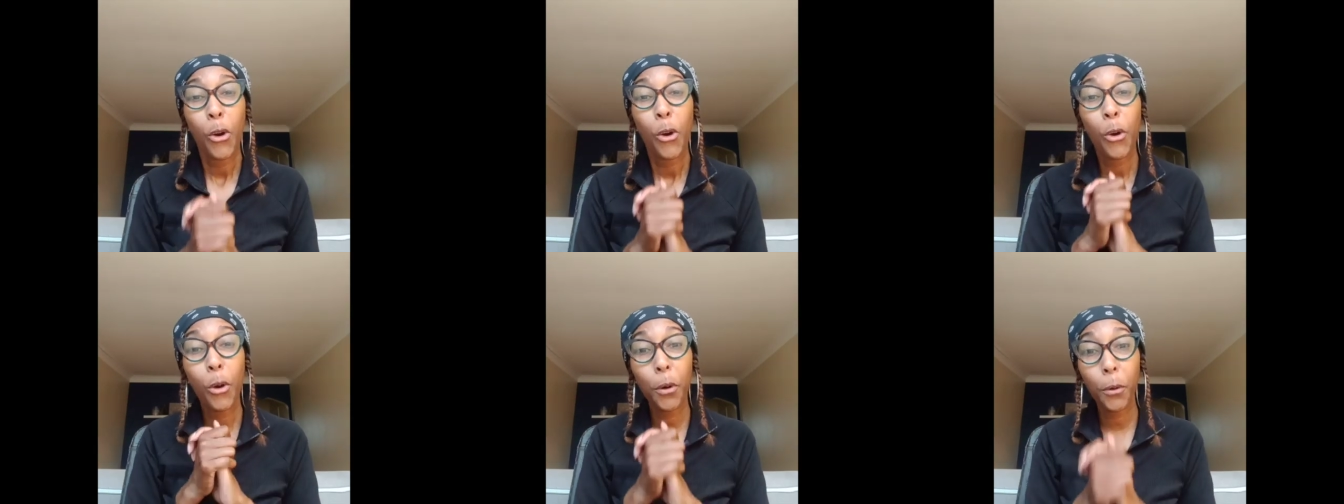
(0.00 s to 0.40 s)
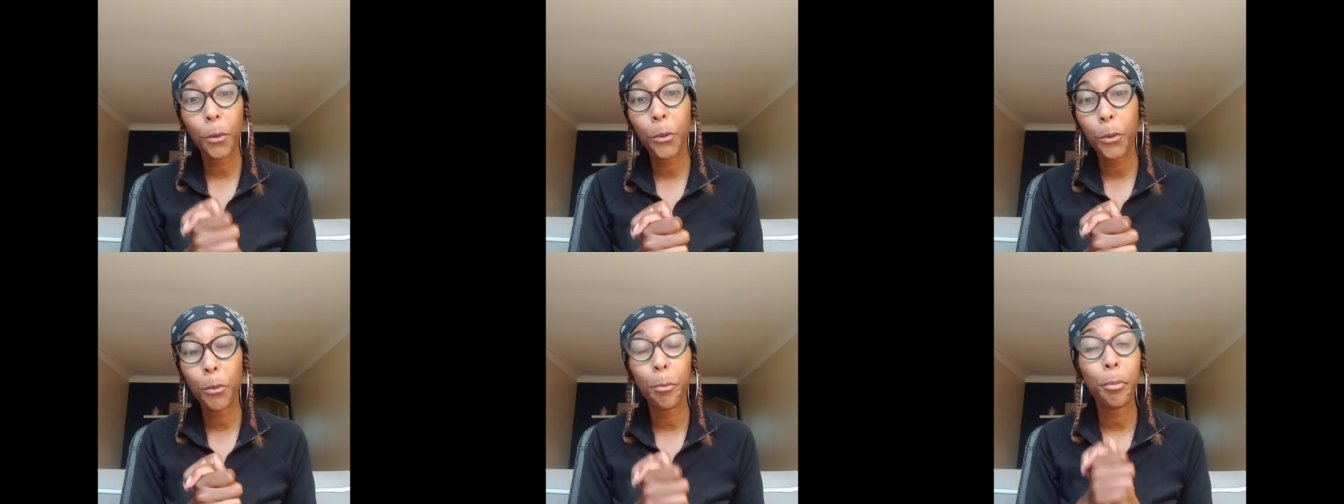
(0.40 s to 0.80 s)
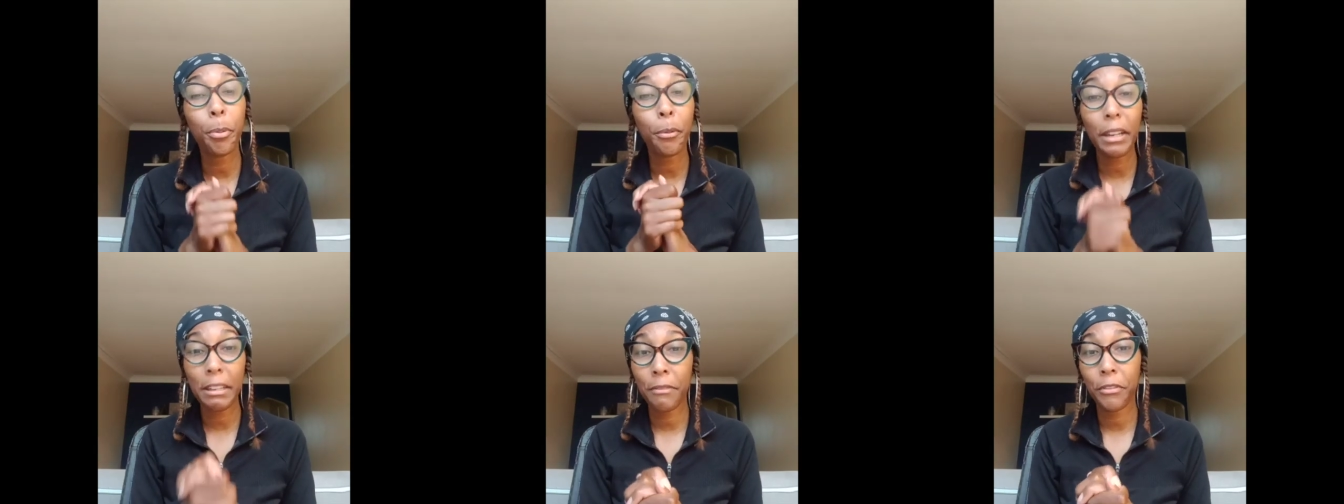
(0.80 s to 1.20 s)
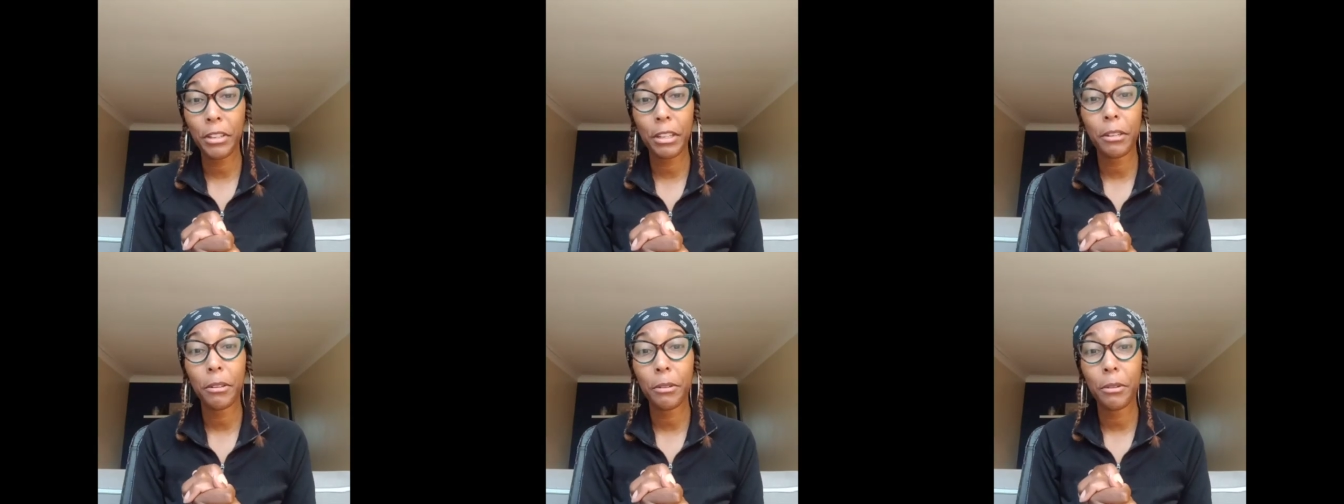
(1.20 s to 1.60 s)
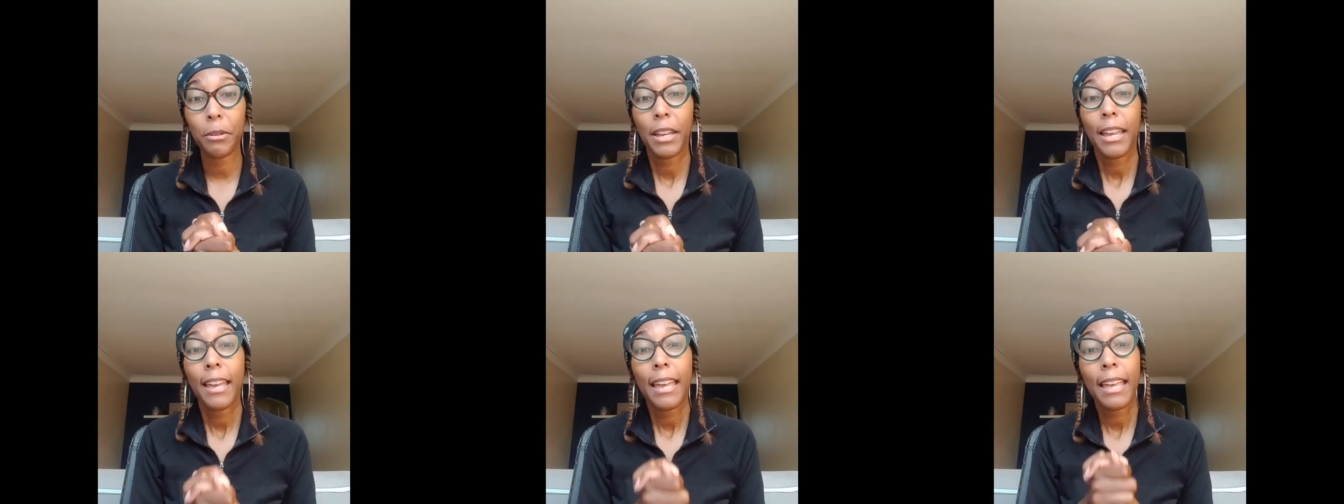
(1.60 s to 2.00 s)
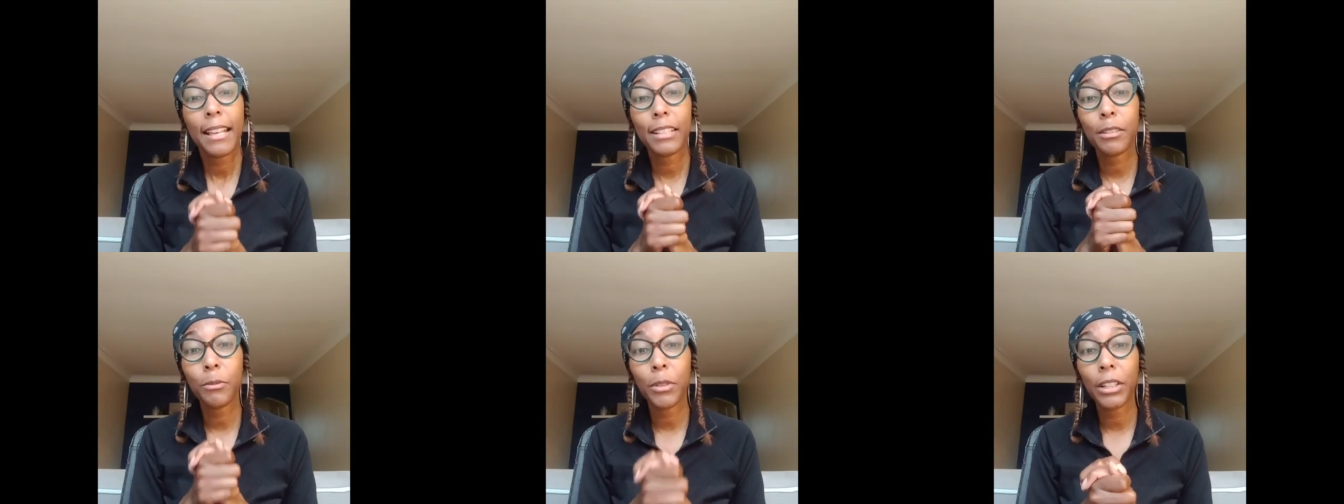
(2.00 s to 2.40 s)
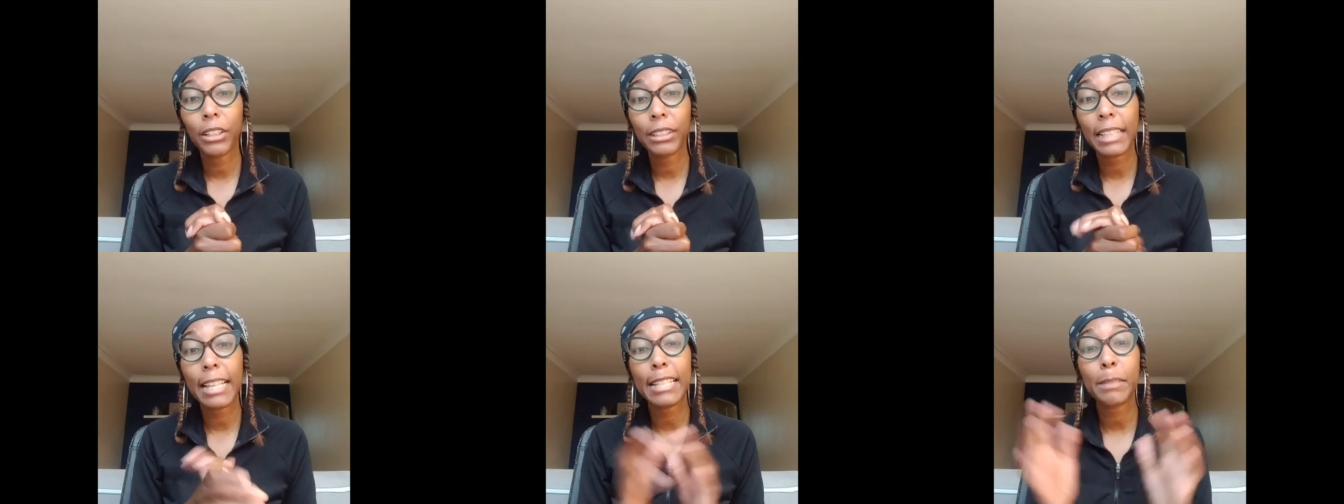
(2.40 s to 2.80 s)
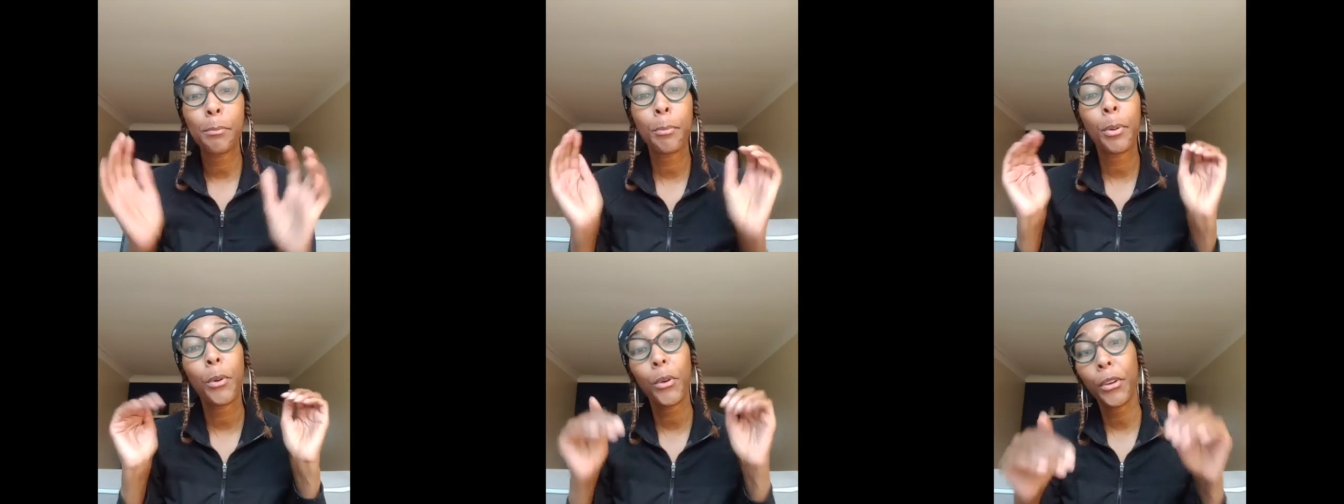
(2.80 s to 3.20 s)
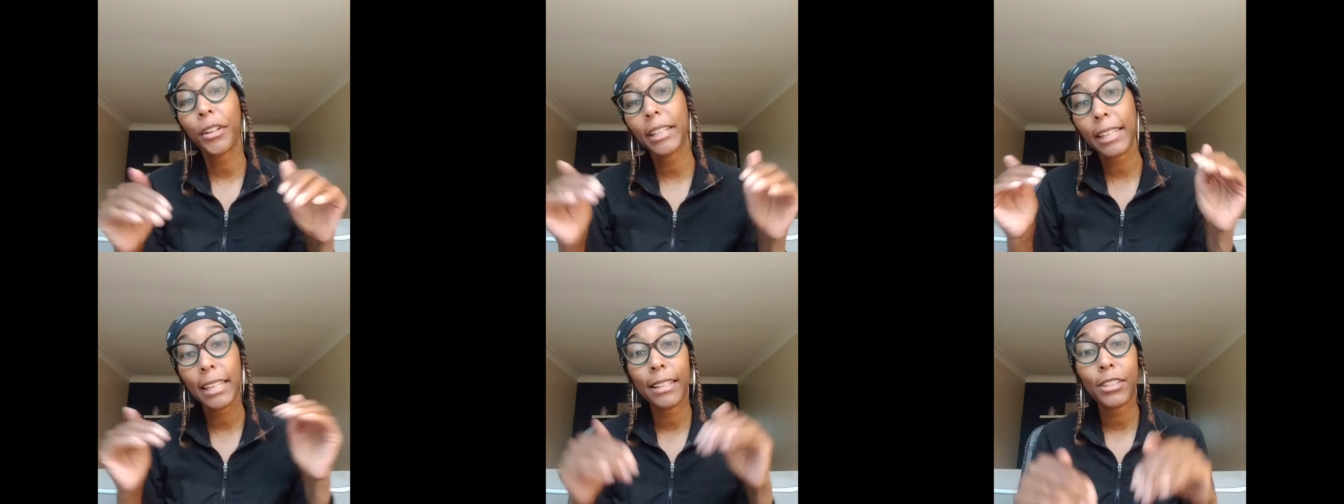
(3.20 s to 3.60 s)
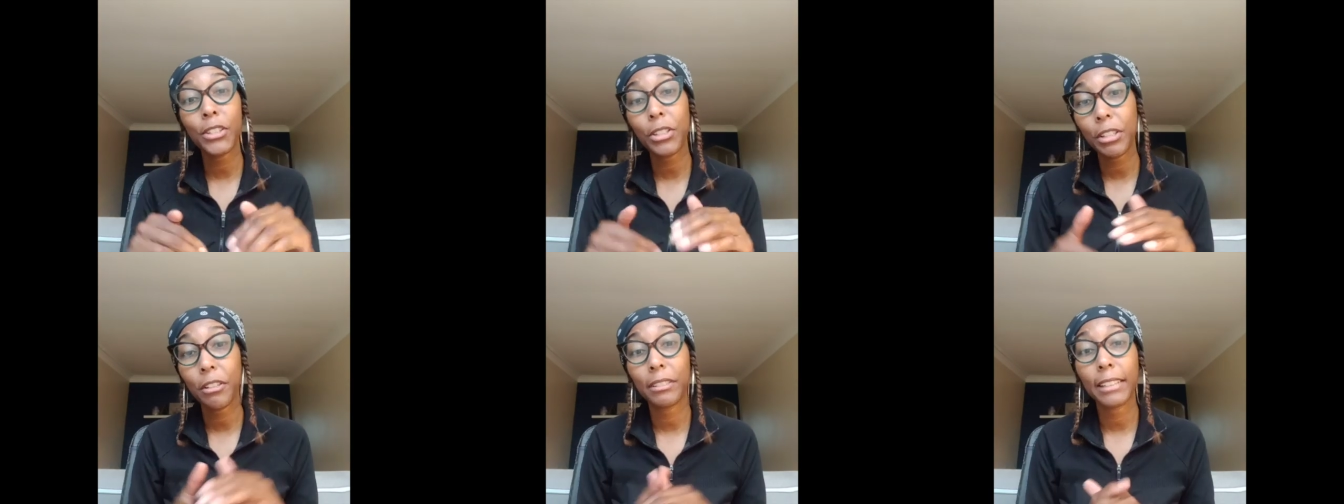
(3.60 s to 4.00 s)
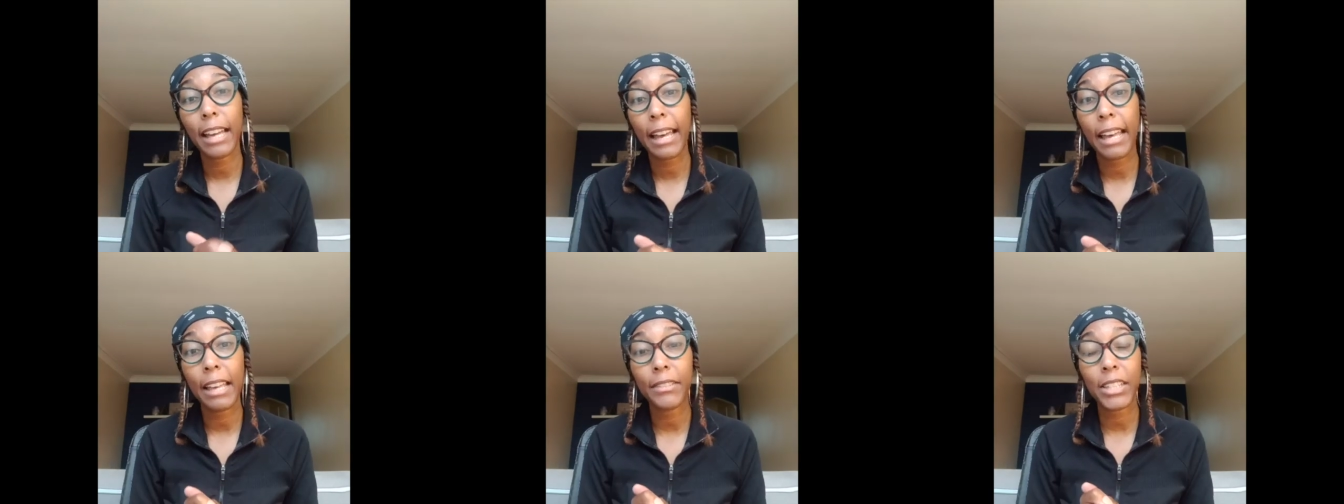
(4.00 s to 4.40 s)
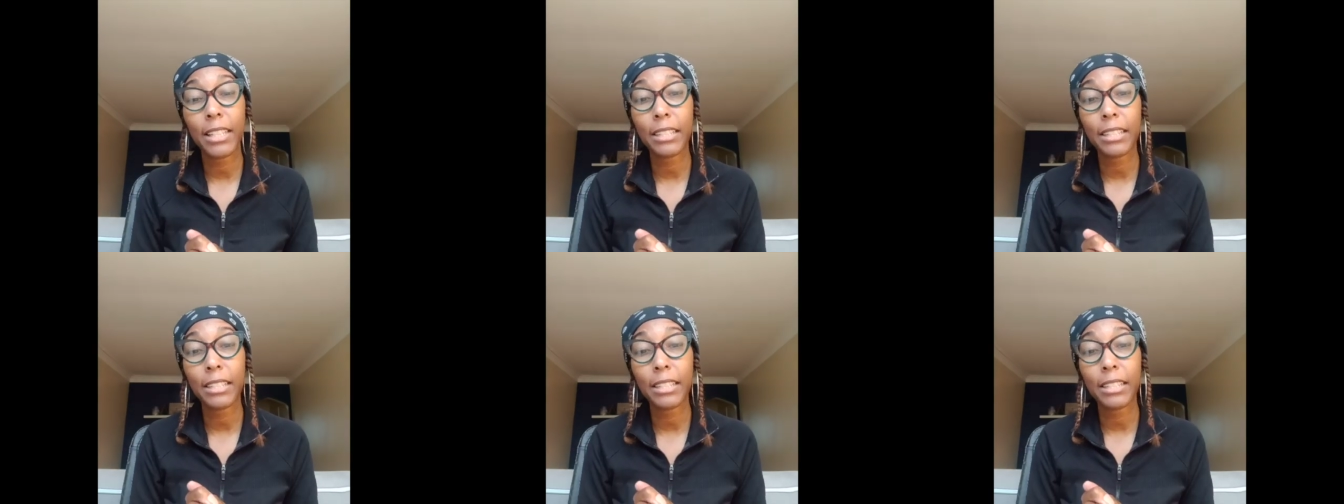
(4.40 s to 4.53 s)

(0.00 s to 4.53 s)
who pray for you as well as pour into your lives.